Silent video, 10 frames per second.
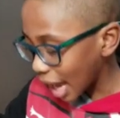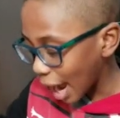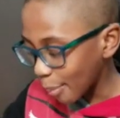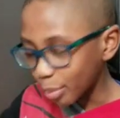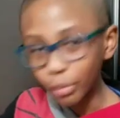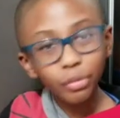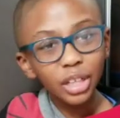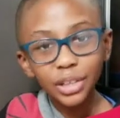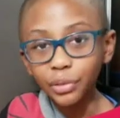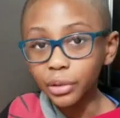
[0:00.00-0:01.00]
apple
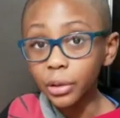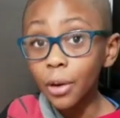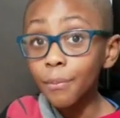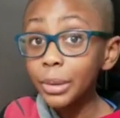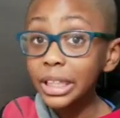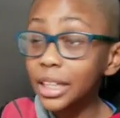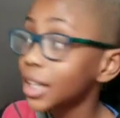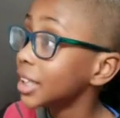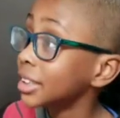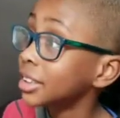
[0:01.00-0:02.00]
flavor?
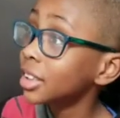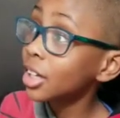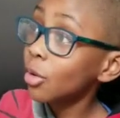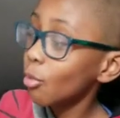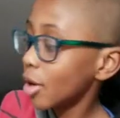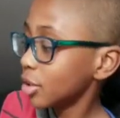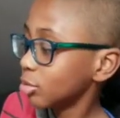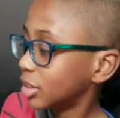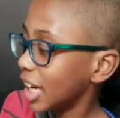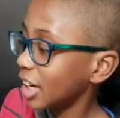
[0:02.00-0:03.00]
Because when
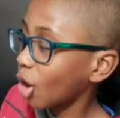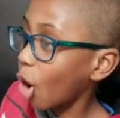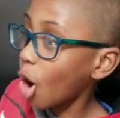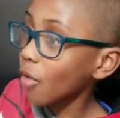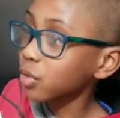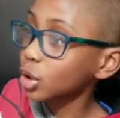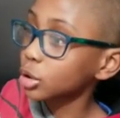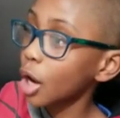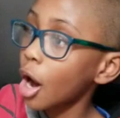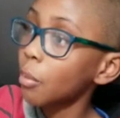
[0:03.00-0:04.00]
you take off the
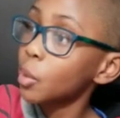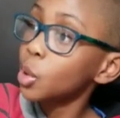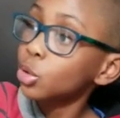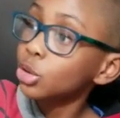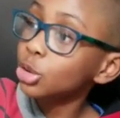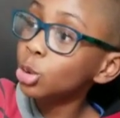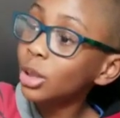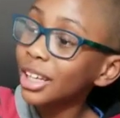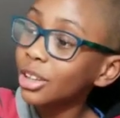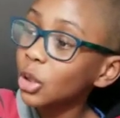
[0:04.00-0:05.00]
top, you
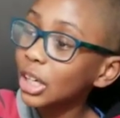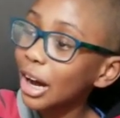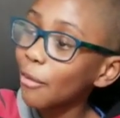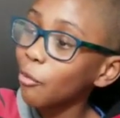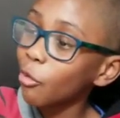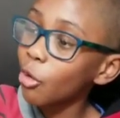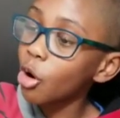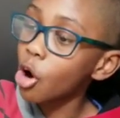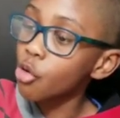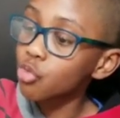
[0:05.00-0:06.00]
can look
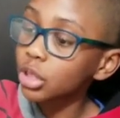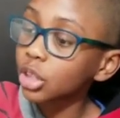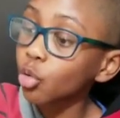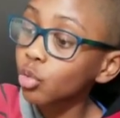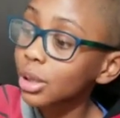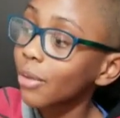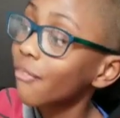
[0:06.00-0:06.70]
at what the real